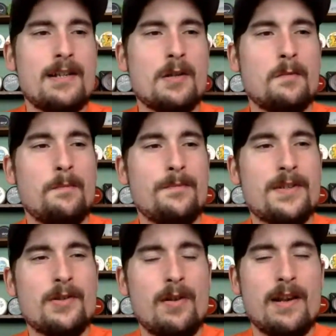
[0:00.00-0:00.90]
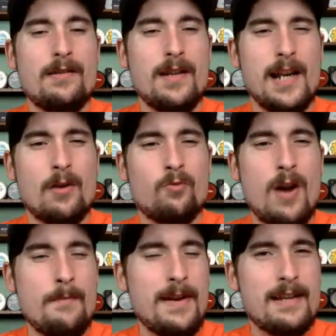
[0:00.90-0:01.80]
So sort of, you know,
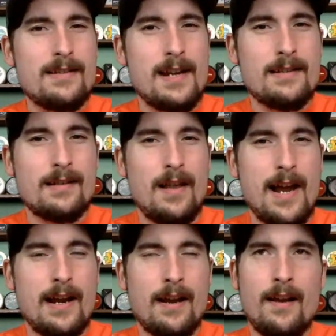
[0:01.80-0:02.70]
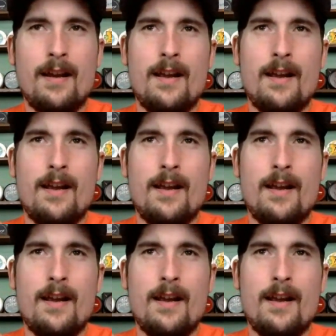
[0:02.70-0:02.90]
reminiscent, like